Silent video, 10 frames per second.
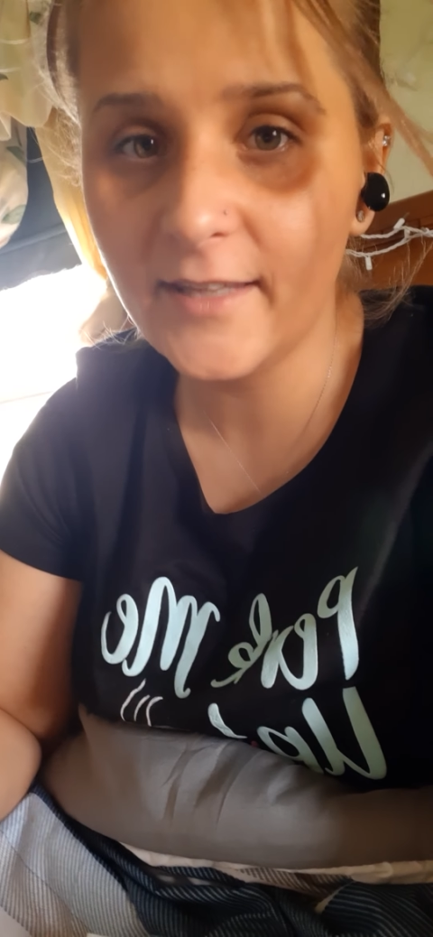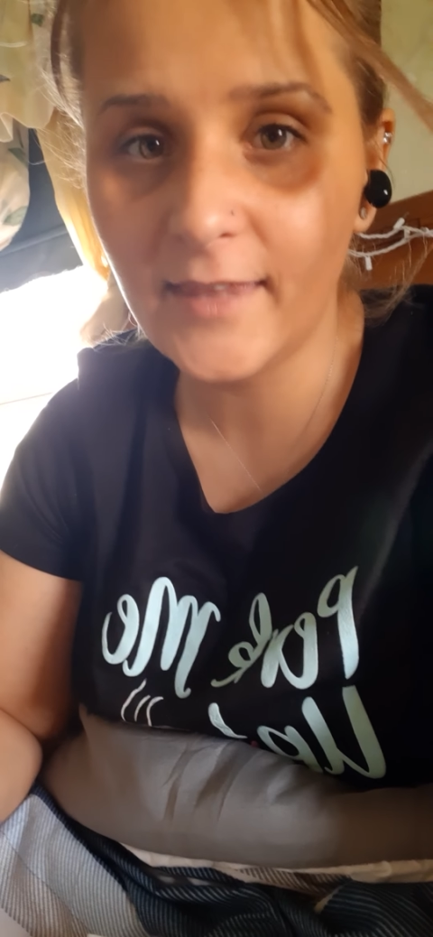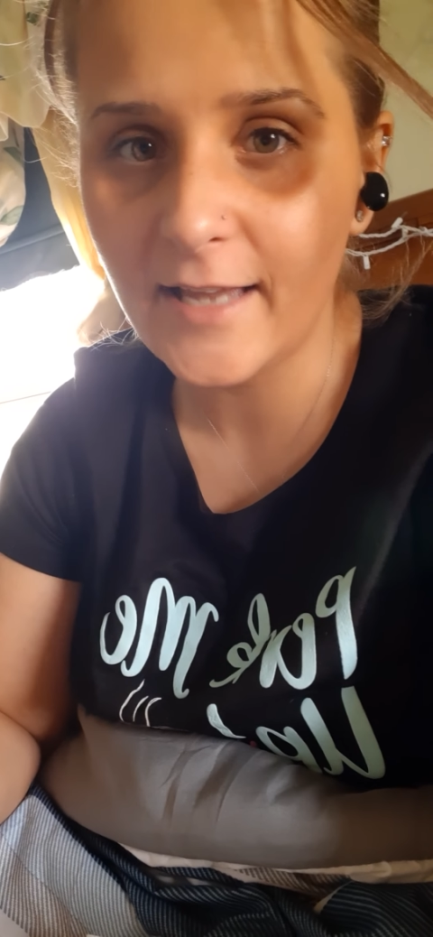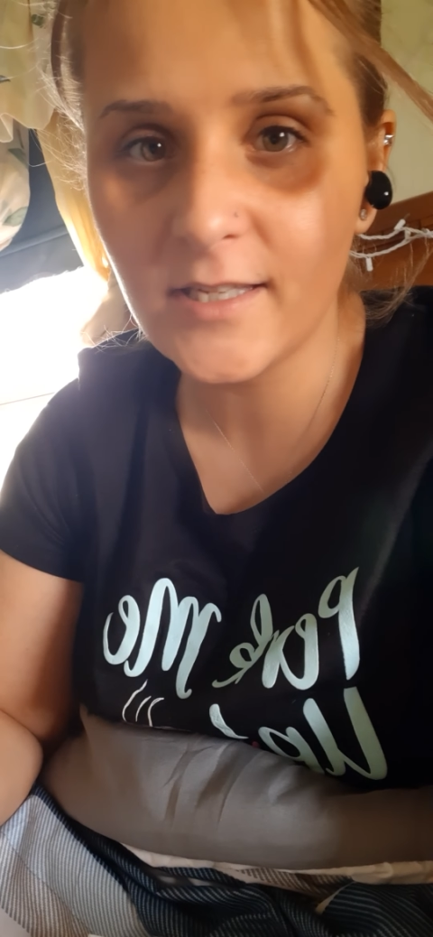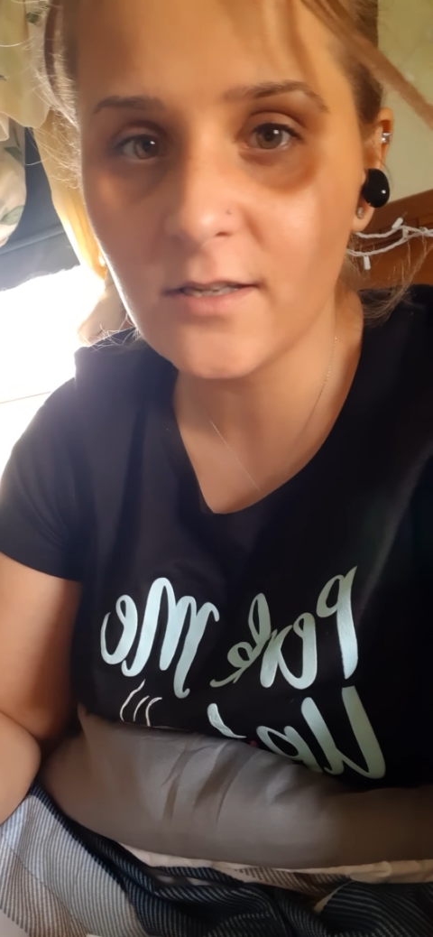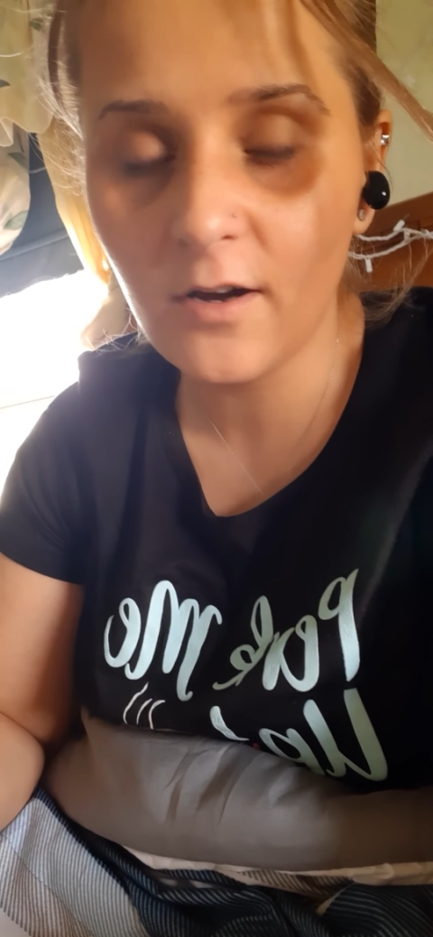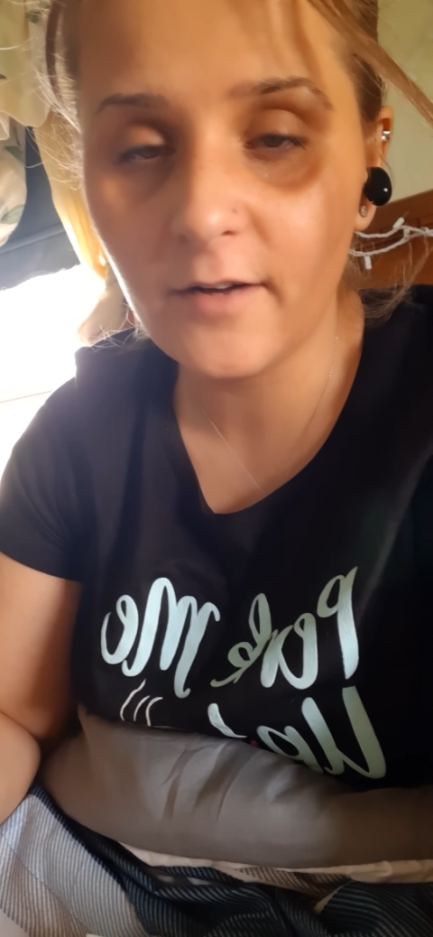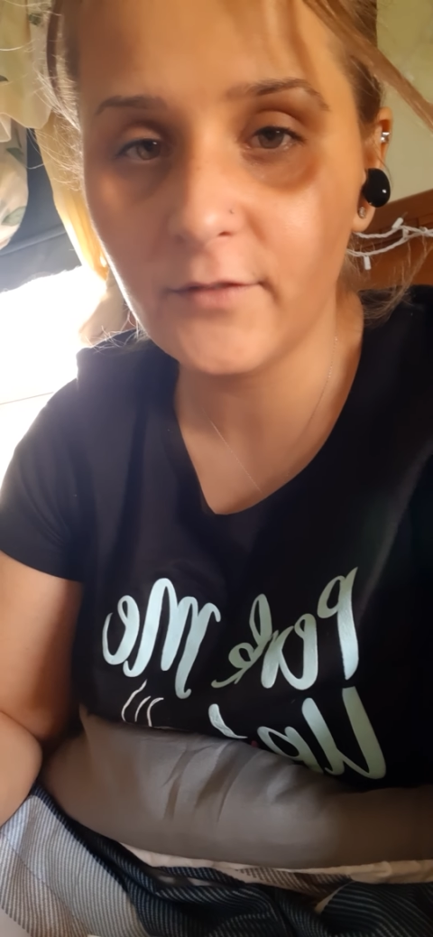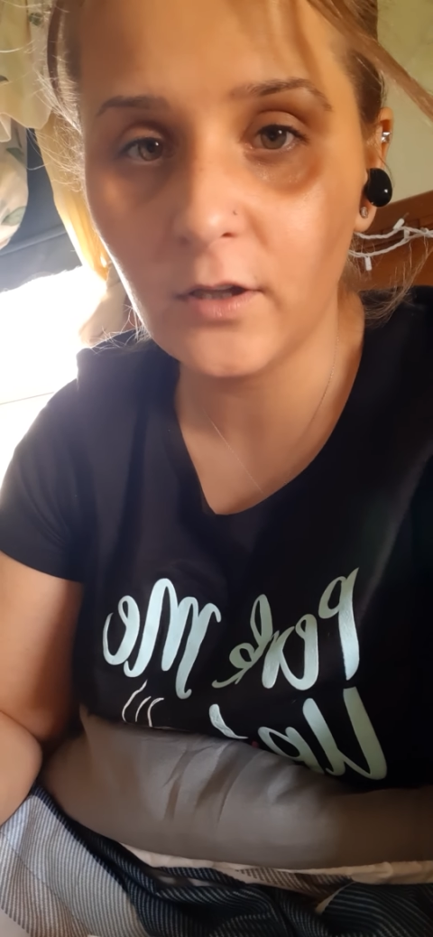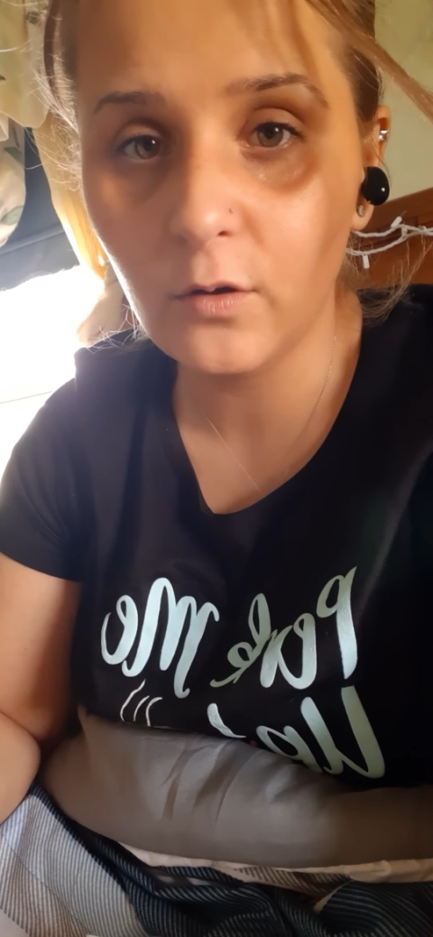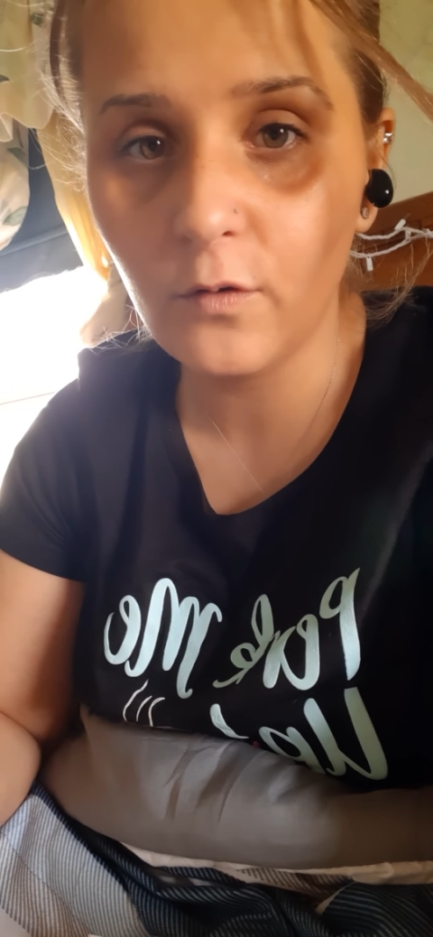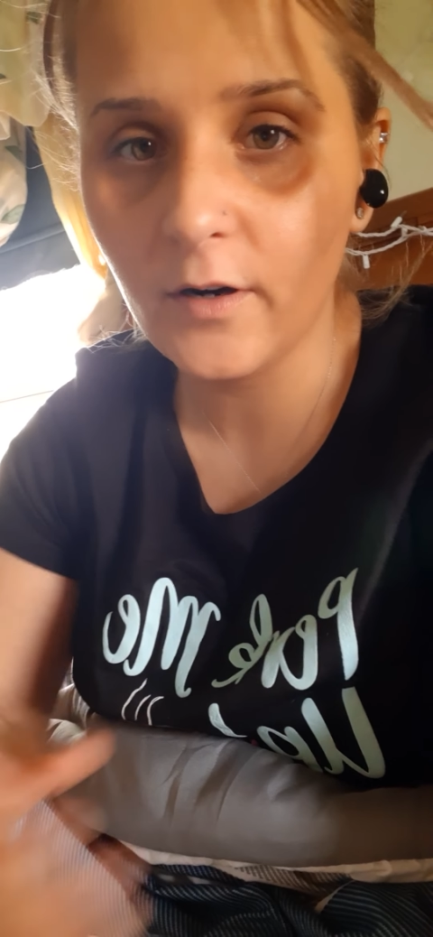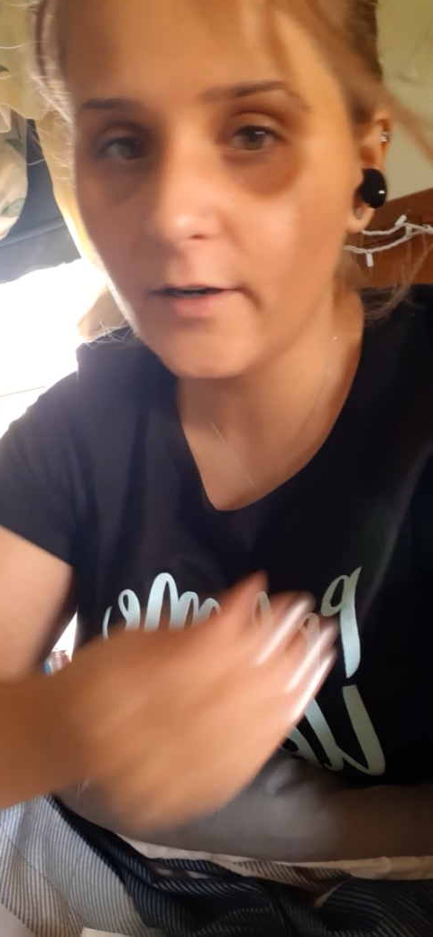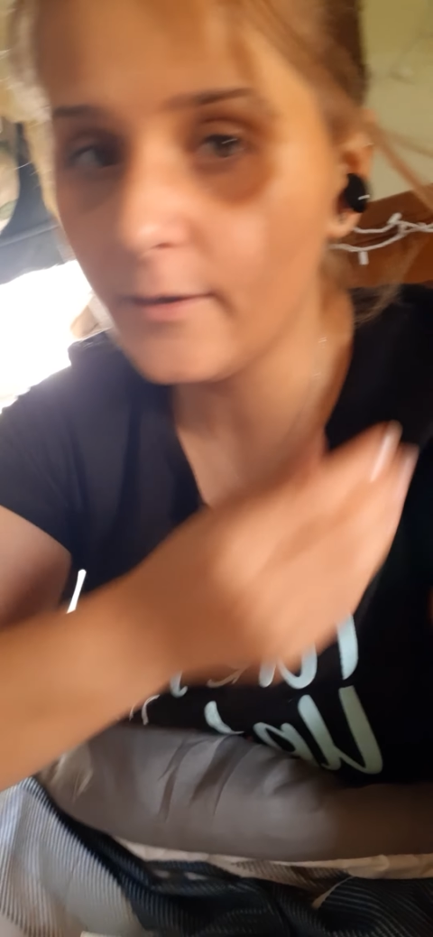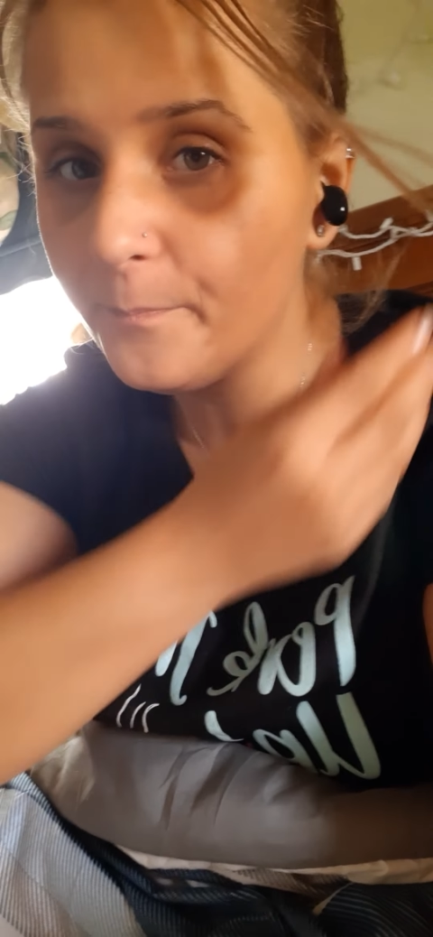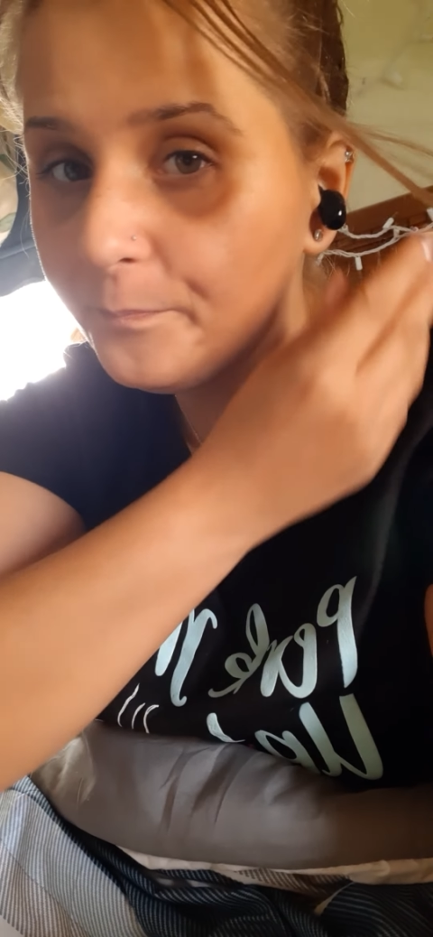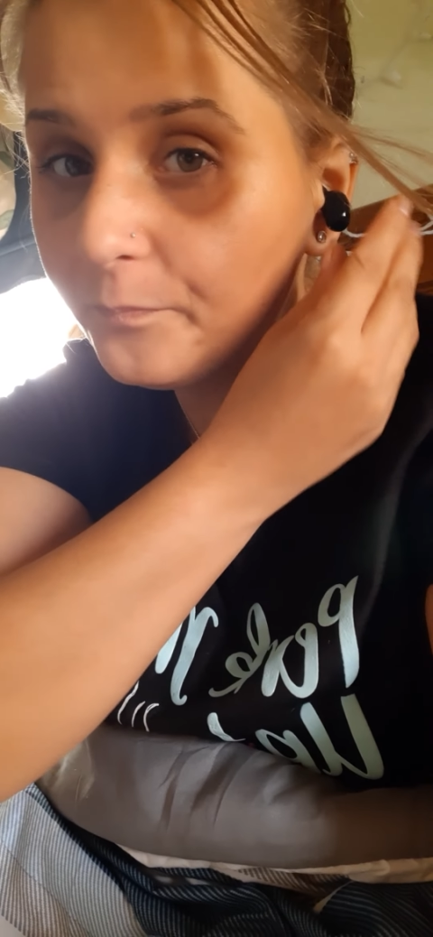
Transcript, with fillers: it that's not of the Lord